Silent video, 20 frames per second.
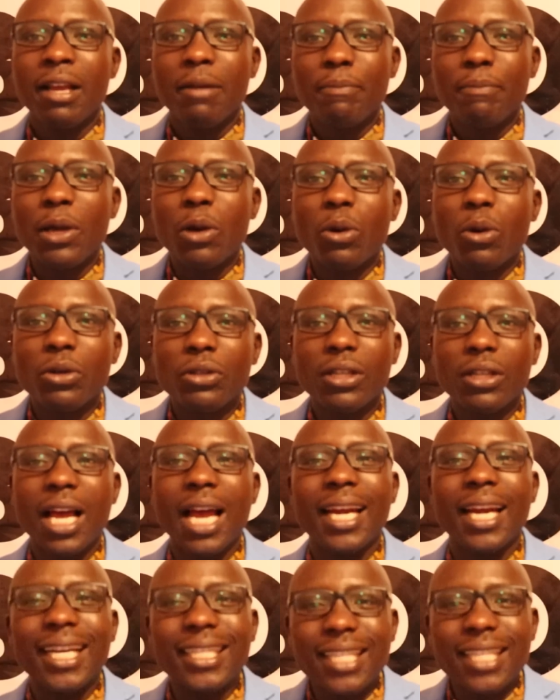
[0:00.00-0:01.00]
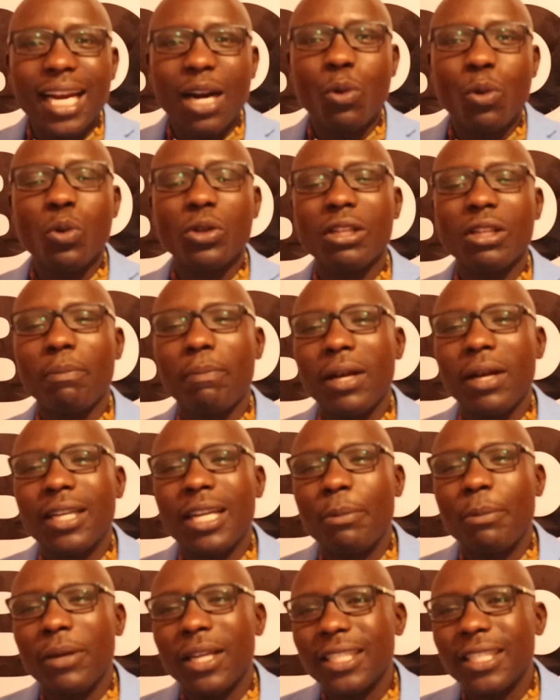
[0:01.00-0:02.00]
because a lecturer who was a
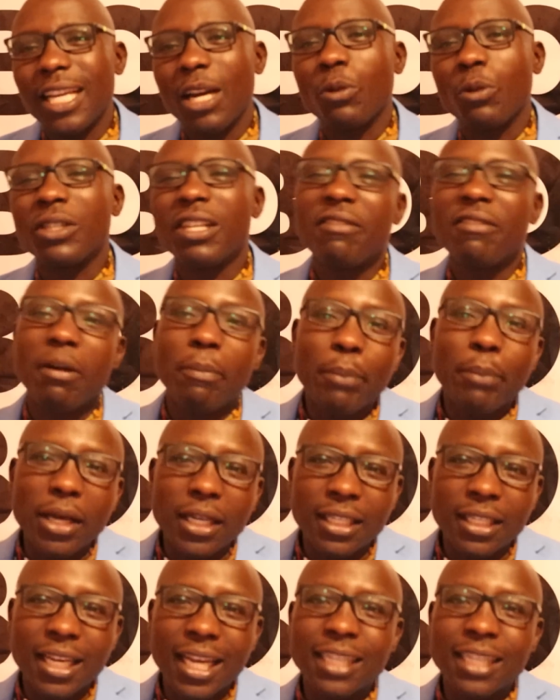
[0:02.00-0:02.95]
part-time lecturer was never paid,